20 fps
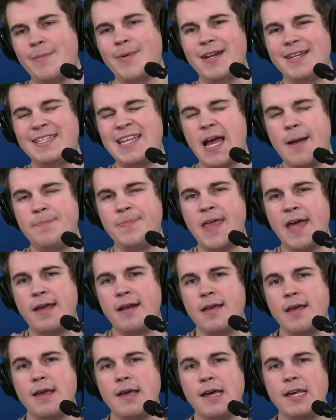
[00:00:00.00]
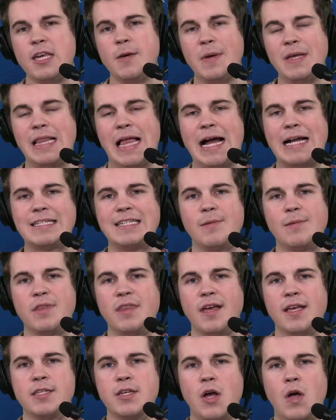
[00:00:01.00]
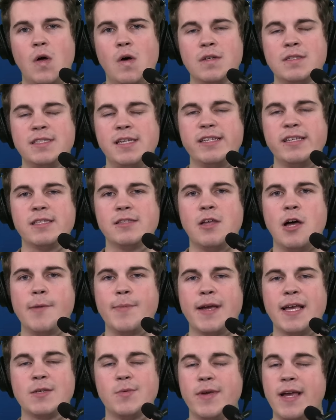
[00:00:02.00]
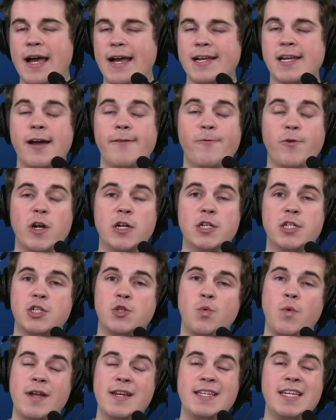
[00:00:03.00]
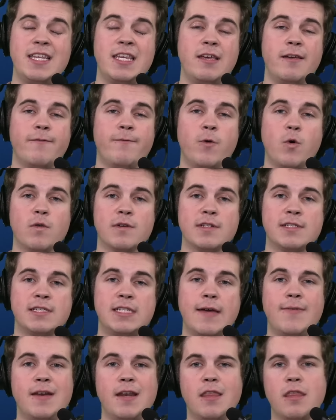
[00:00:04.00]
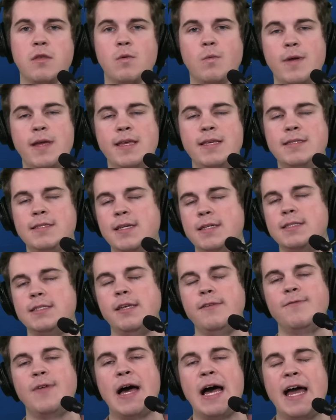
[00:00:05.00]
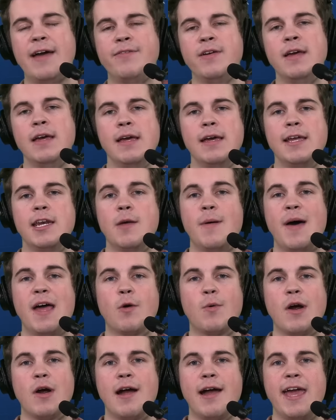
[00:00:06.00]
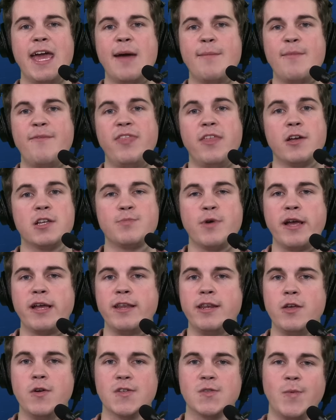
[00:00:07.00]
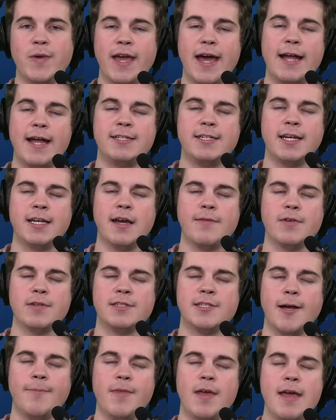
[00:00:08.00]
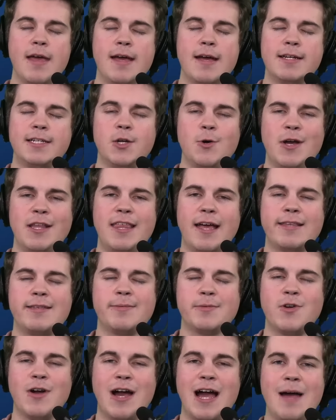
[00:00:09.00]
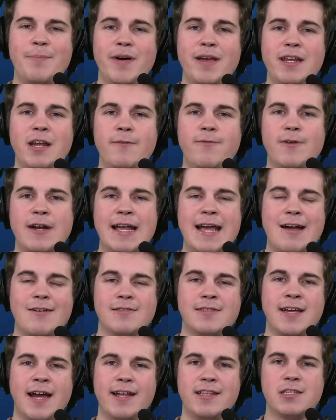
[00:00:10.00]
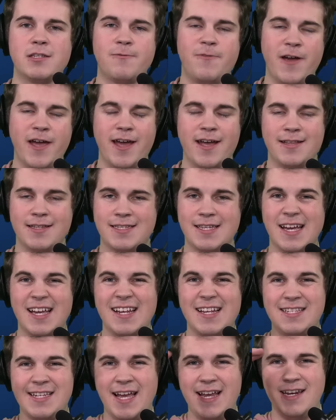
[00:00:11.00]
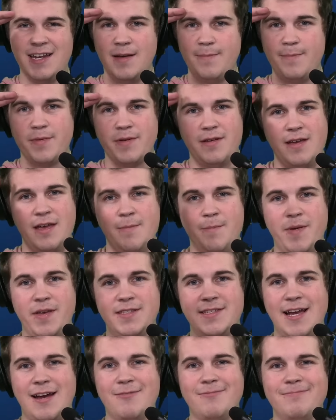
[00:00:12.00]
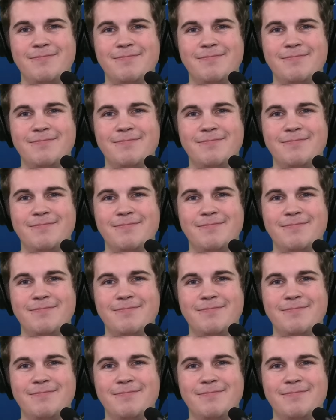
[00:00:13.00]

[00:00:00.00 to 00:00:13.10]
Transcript: button. Tap that. You'll be locked in with us all season long because we got coverage 24 7, 365. No matter where I am, if there's breaking news, we got you covered. So do hit that subscribe button. And for now, Titans fans, tighten up and peace out